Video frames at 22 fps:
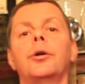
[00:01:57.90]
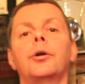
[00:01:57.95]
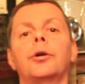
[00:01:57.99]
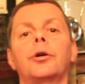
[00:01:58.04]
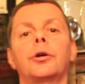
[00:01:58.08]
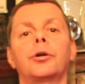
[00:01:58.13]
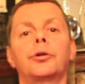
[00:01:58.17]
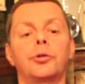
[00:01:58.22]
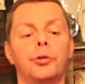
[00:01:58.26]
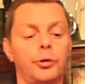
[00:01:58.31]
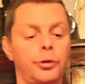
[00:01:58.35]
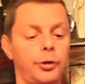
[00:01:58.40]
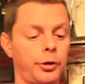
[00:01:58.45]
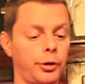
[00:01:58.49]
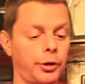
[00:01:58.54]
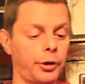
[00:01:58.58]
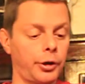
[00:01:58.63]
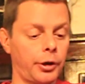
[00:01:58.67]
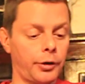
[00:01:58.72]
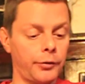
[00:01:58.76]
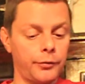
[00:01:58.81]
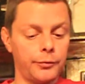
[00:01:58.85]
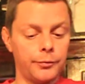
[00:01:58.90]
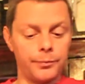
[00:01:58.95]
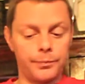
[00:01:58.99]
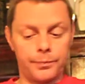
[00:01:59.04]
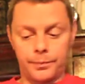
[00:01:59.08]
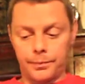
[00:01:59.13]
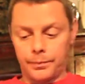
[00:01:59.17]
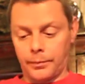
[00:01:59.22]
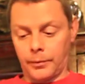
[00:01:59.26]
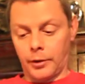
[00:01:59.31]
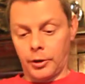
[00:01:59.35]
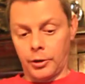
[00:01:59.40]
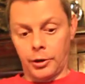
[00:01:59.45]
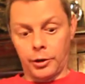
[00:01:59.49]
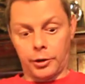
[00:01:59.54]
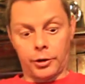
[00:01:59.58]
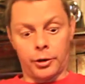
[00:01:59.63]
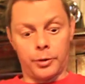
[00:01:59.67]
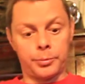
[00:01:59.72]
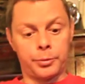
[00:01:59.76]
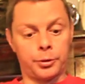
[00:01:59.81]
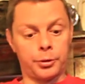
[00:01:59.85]
and you're going to have
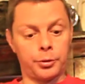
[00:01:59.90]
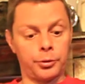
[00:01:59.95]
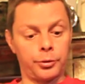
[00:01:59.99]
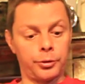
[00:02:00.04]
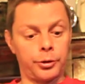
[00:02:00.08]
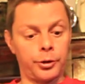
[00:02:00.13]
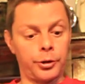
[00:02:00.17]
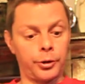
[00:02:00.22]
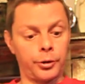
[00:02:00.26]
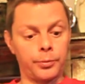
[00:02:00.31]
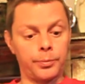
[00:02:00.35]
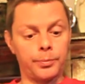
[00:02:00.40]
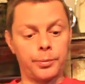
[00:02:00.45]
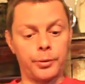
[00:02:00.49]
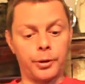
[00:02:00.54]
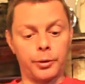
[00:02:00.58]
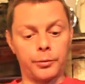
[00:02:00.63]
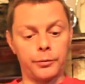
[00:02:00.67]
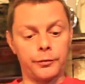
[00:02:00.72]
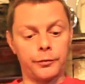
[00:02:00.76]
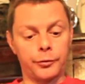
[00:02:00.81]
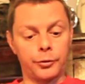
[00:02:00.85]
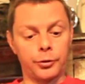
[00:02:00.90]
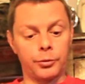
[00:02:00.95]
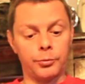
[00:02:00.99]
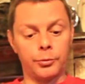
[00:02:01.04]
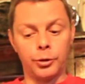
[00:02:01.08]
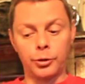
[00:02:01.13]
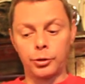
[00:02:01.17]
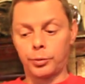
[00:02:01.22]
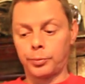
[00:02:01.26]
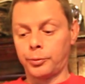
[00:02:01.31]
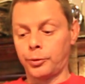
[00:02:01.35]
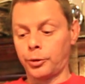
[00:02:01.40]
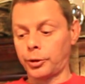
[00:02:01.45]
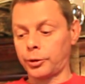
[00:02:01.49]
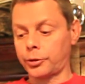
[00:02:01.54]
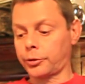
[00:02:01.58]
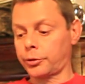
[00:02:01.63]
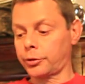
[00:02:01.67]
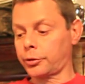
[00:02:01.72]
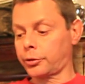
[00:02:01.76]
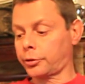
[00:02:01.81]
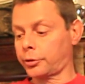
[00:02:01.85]
hiccups here and there, but for the most part
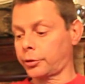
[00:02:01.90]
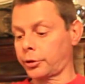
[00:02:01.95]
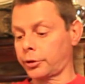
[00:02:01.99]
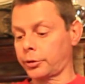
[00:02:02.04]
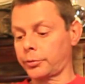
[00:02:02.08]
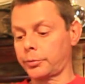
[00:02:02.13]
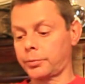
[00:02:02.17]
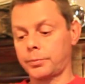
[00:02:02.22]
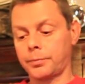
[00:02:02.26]
this thing